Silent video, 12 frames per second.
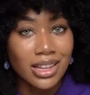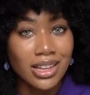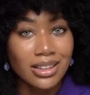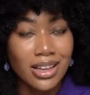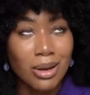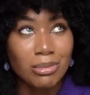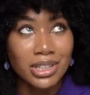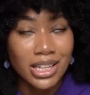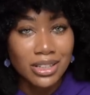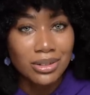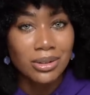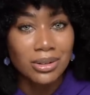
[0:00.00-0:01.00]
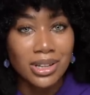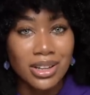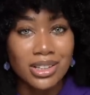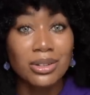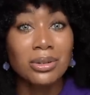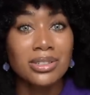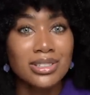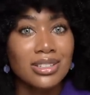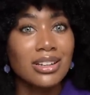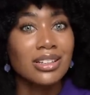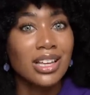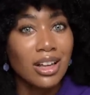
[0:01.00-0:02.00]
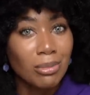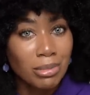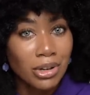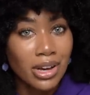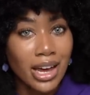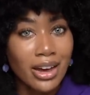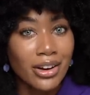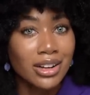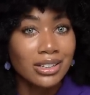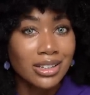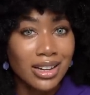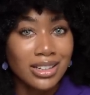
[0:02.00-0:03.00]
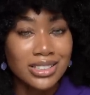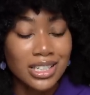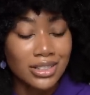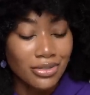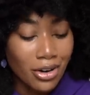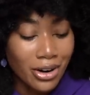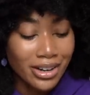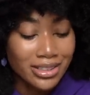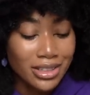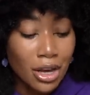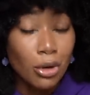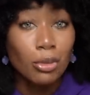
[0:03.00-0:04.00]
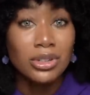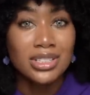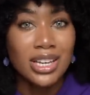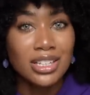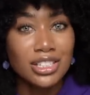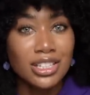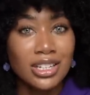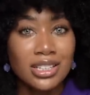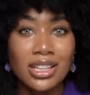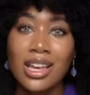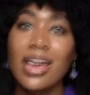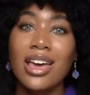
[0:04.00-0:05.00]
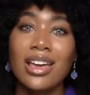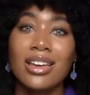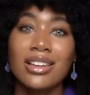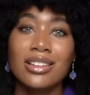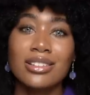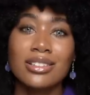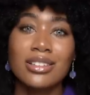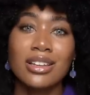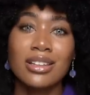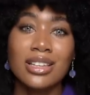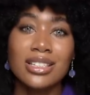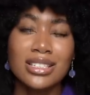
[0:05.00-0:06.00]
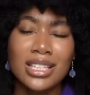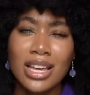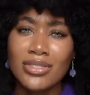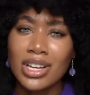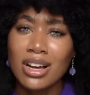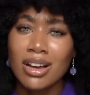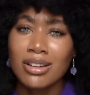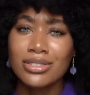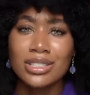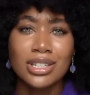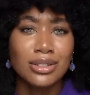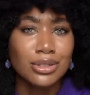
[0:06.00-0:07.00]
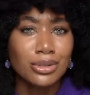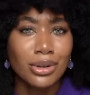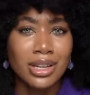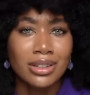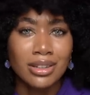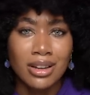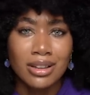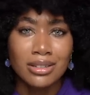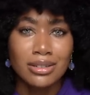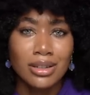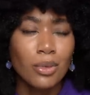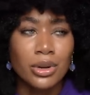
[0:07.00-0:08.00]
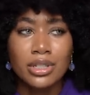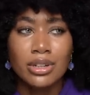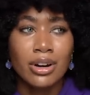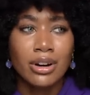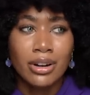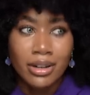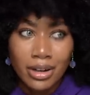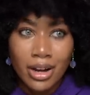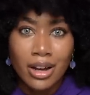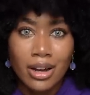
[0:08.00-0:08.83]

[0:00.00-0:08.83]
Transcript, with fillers: then I'm letting you know now that grease is going to help your hair a lot as far as retention and staving off single-strand knots, which are